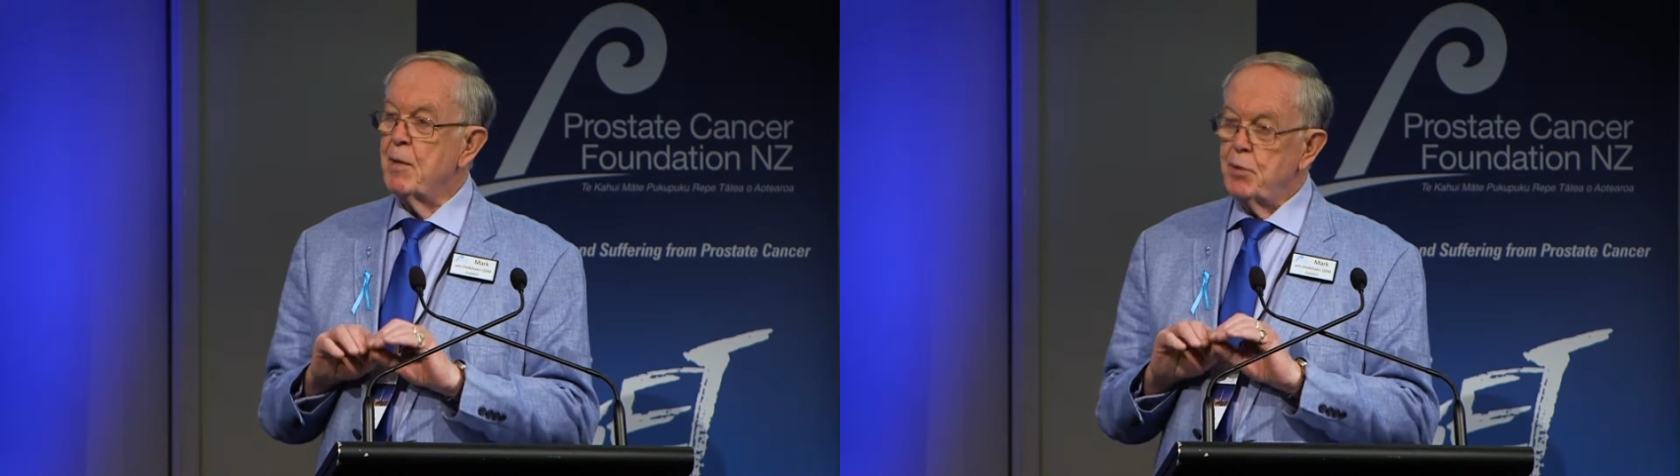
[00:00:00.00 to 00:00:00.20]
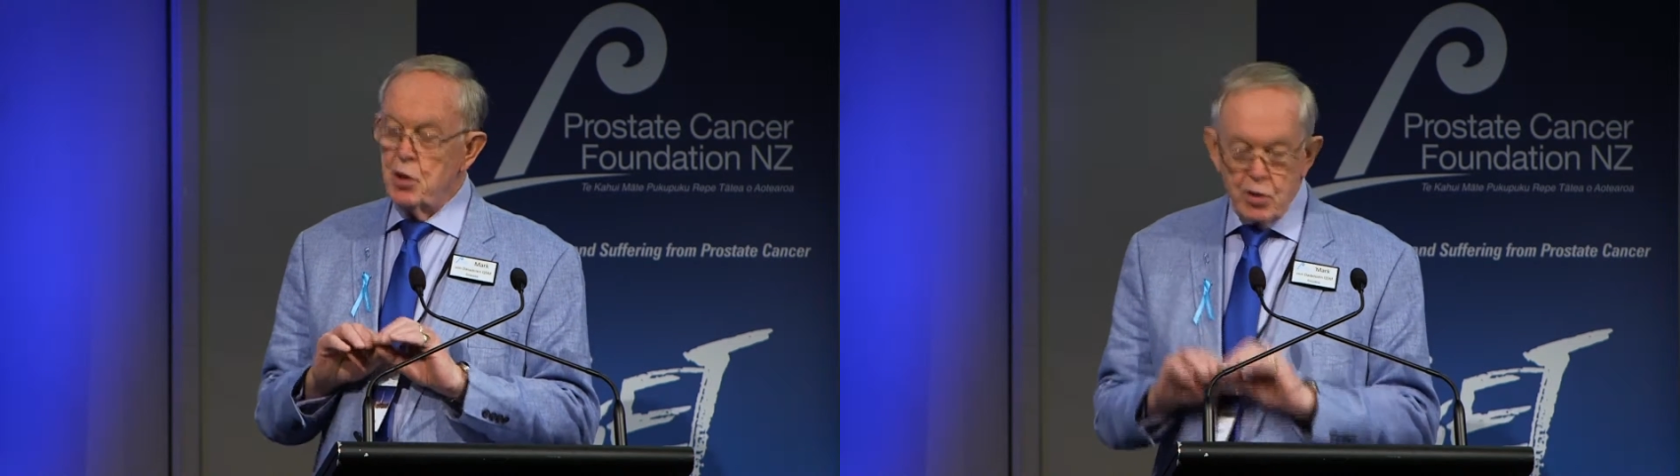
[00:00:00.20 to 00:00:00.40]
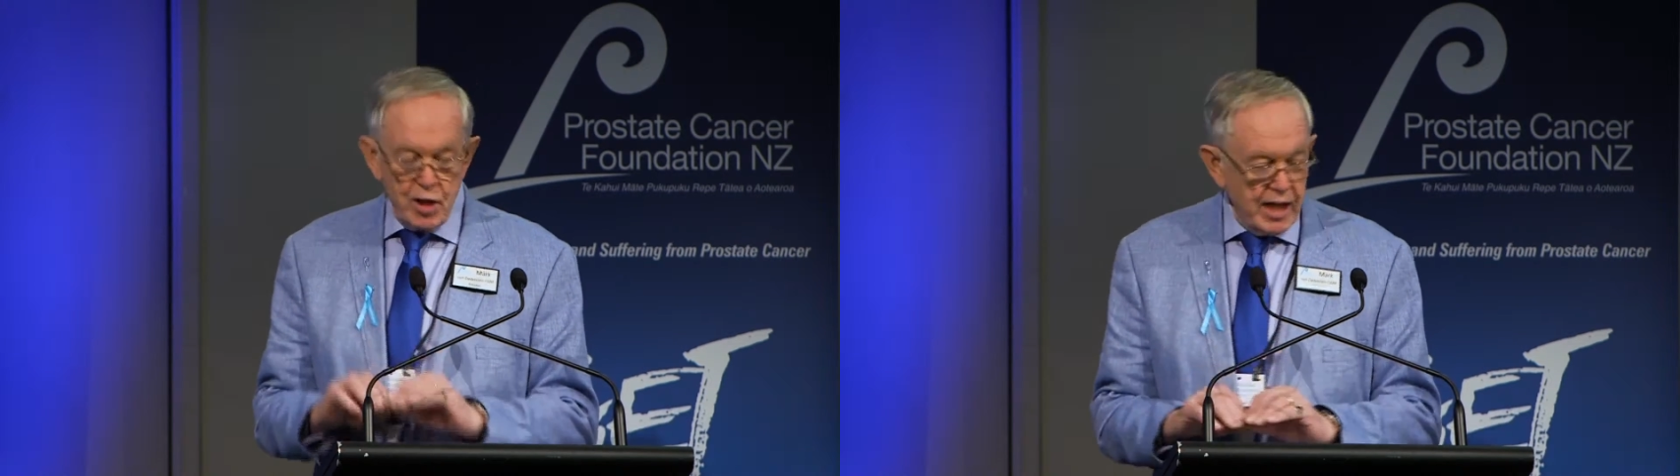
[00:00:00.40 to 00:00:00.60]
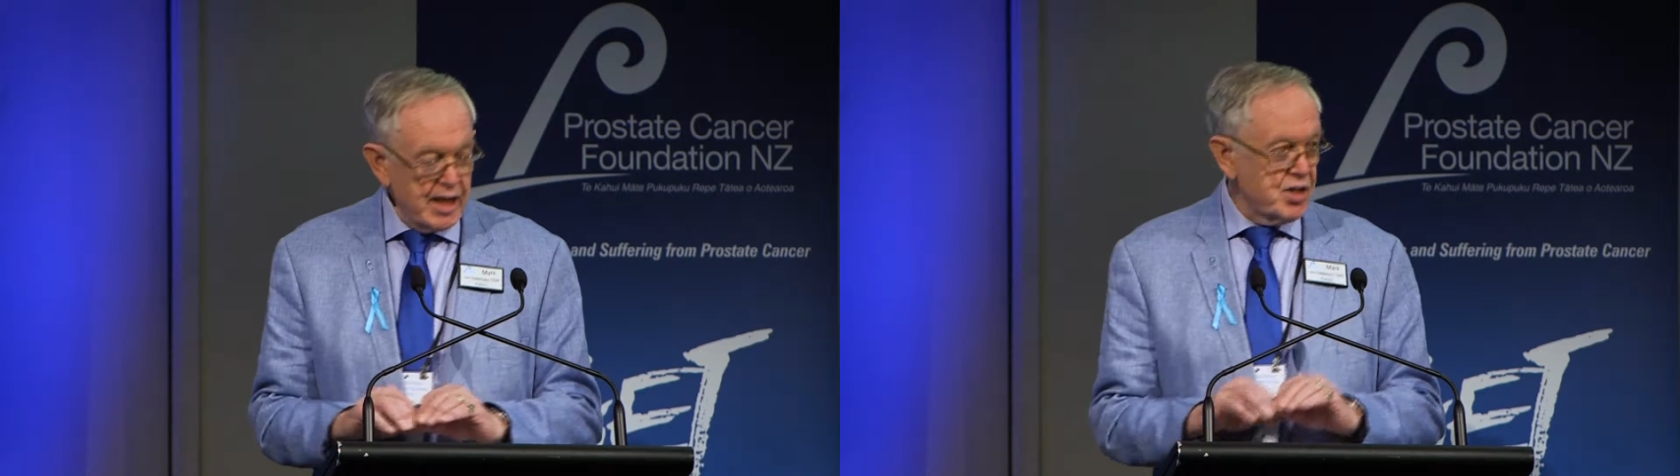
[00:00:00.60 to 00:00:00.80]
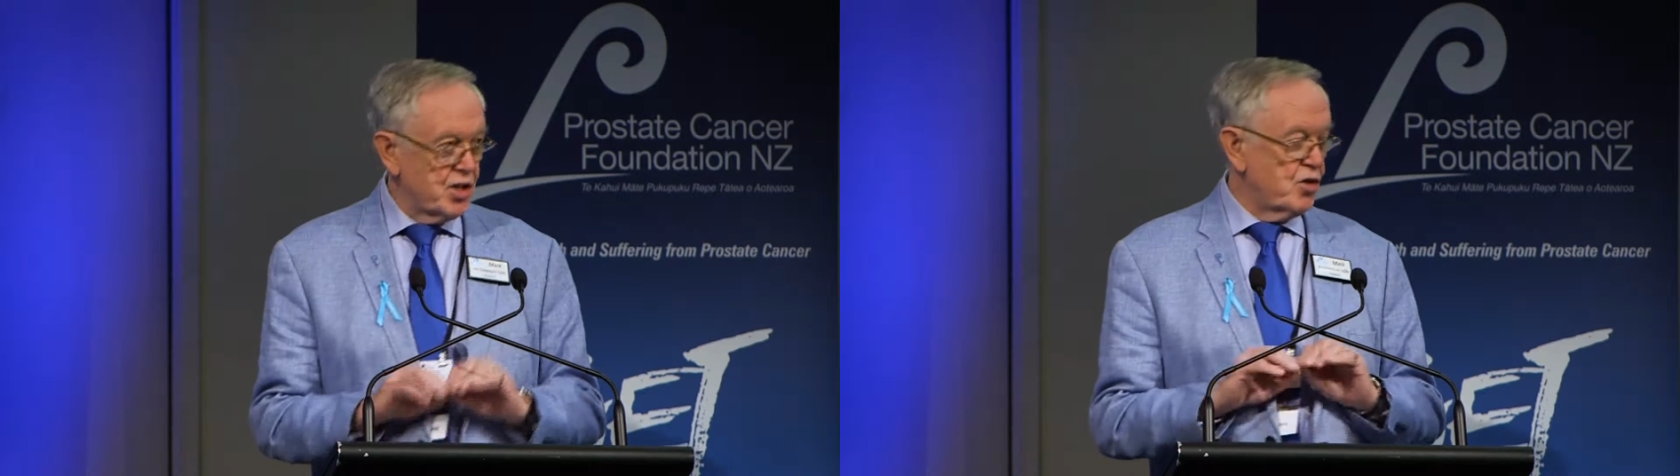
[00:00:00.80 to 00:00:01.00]
pure
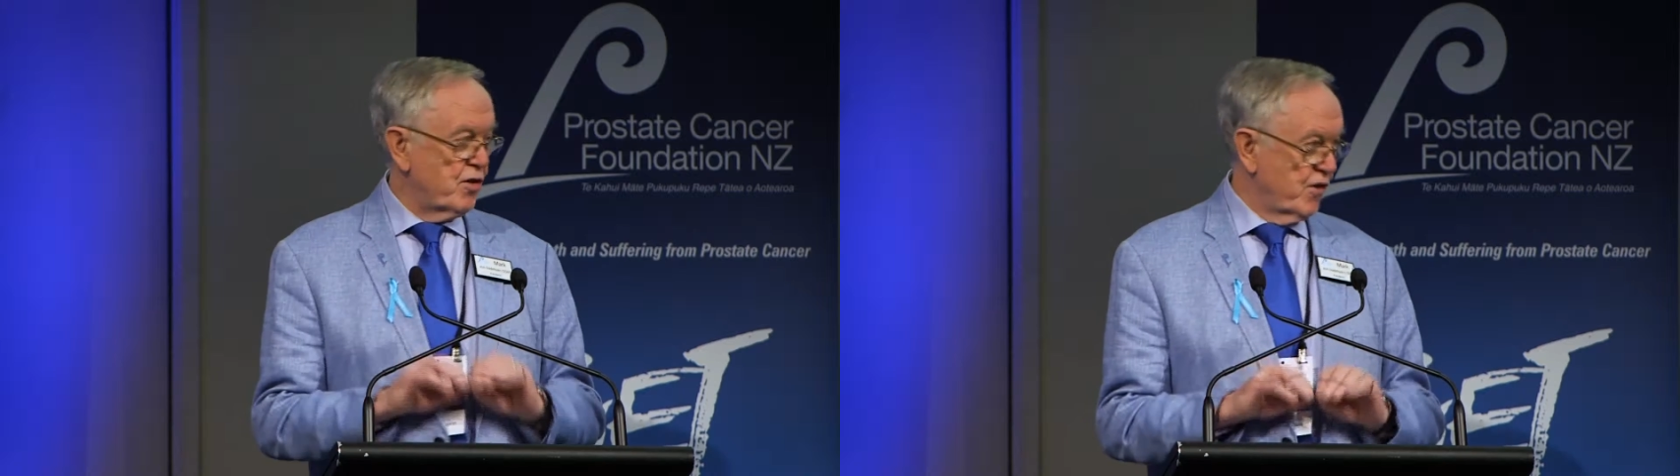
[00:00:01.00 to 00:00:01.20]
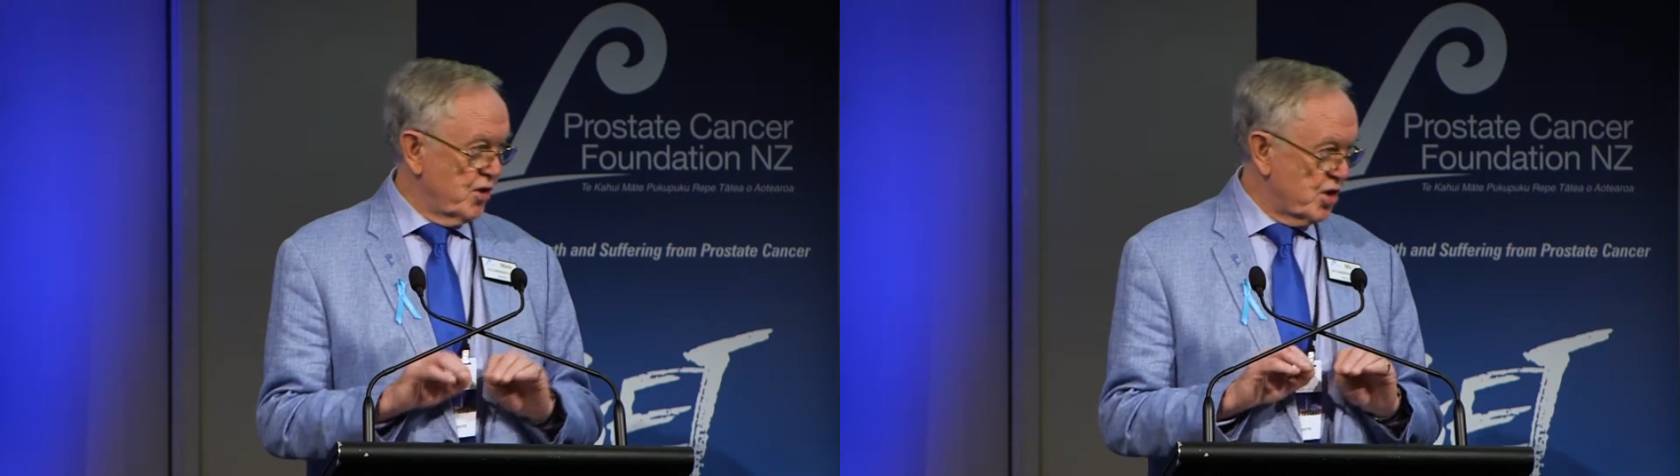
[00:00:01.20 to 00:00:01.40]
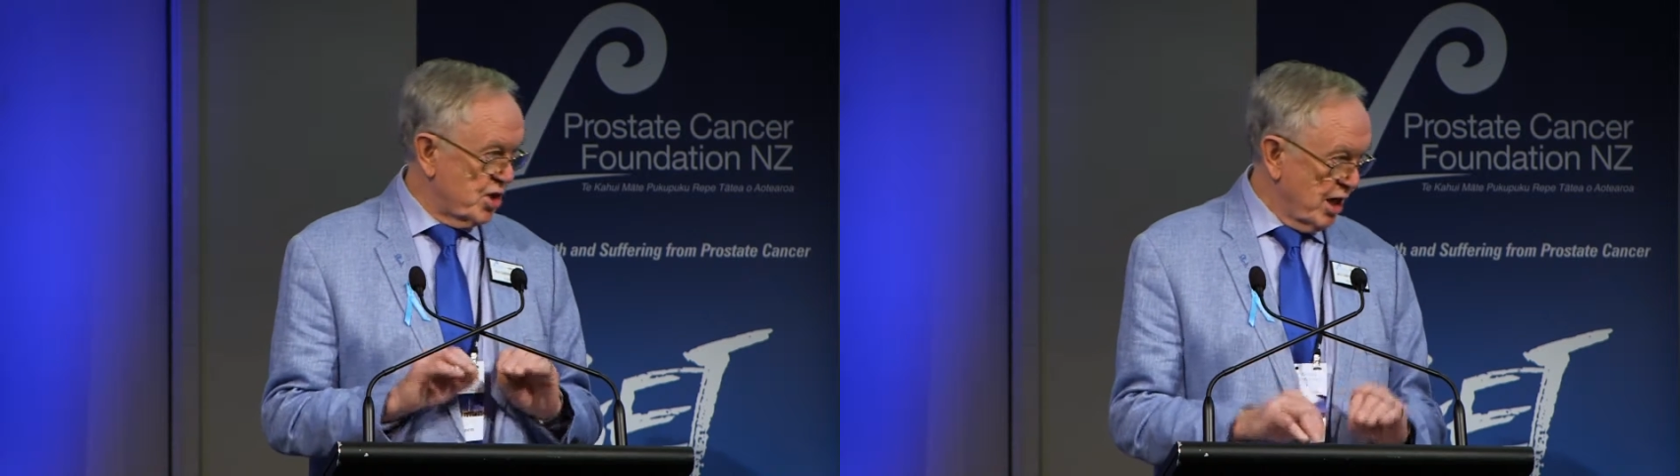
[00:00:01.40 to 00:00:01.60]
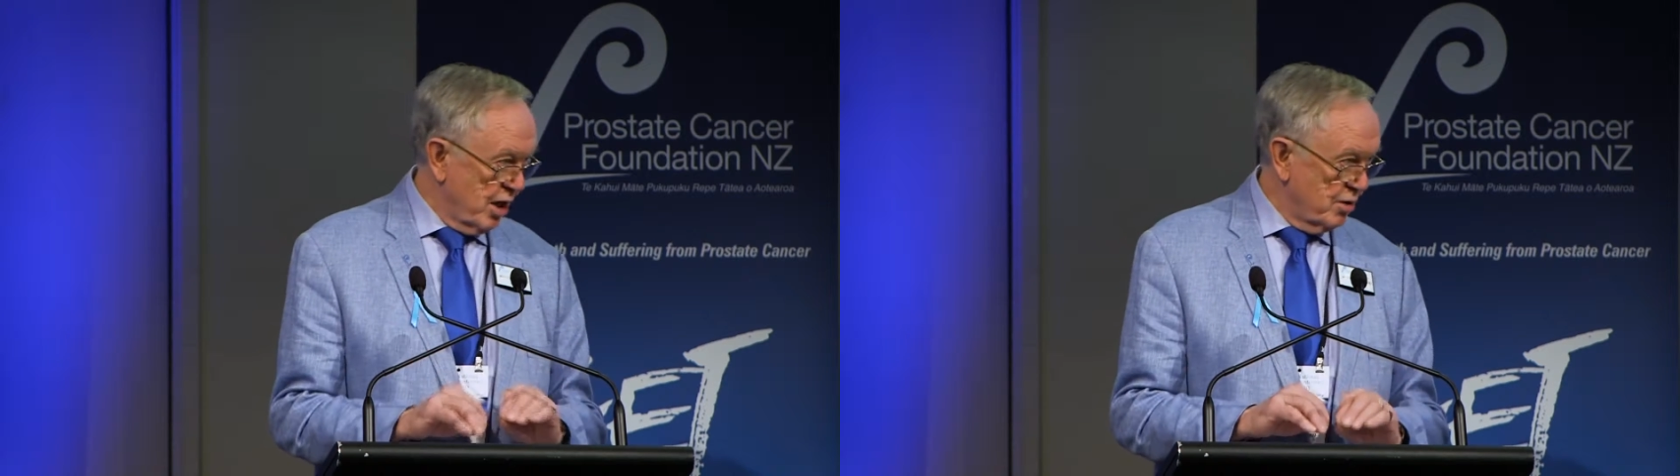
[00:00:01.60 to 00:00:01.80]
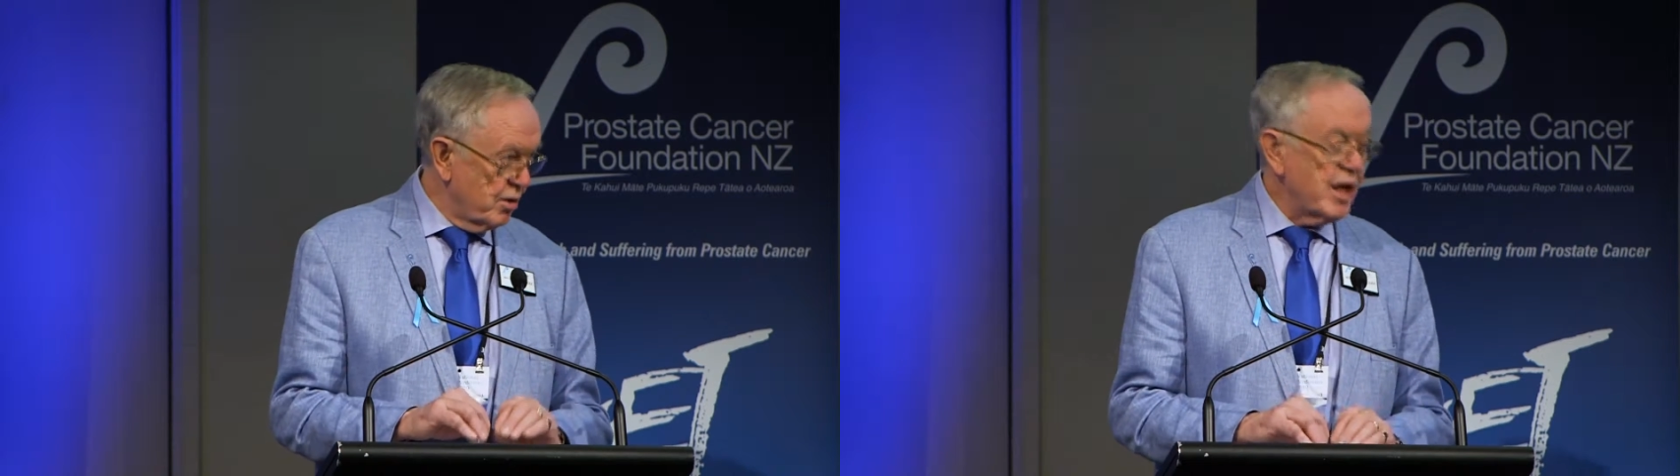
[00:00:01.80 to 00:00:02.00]
as the driven
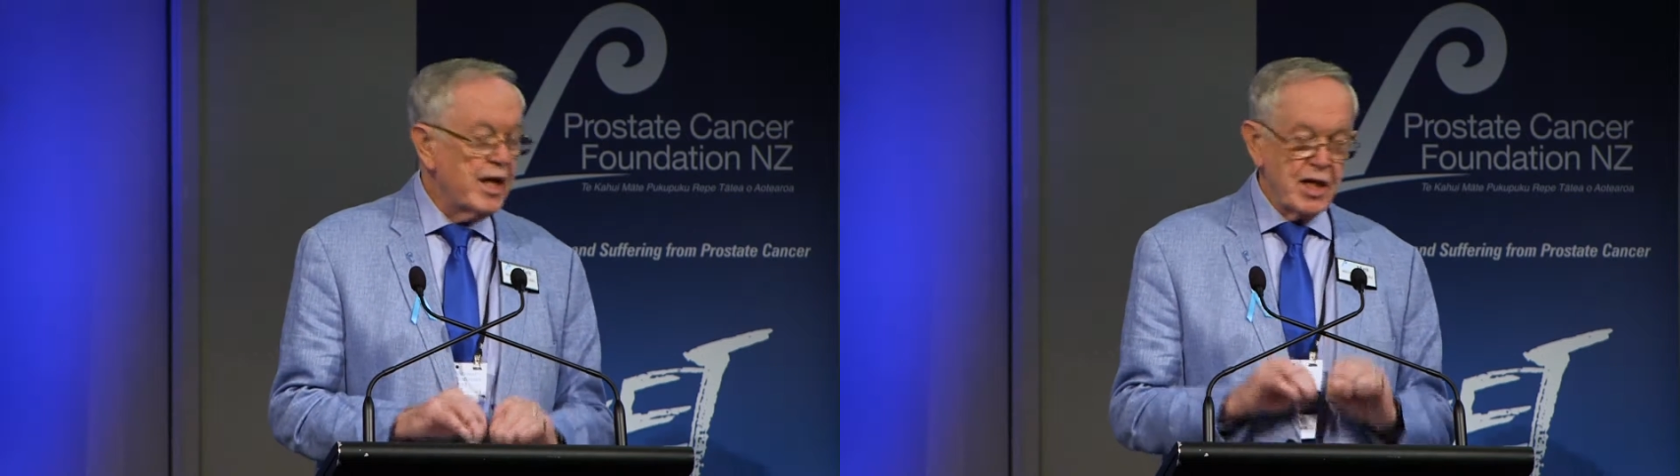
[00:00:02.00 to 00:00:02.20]
snow,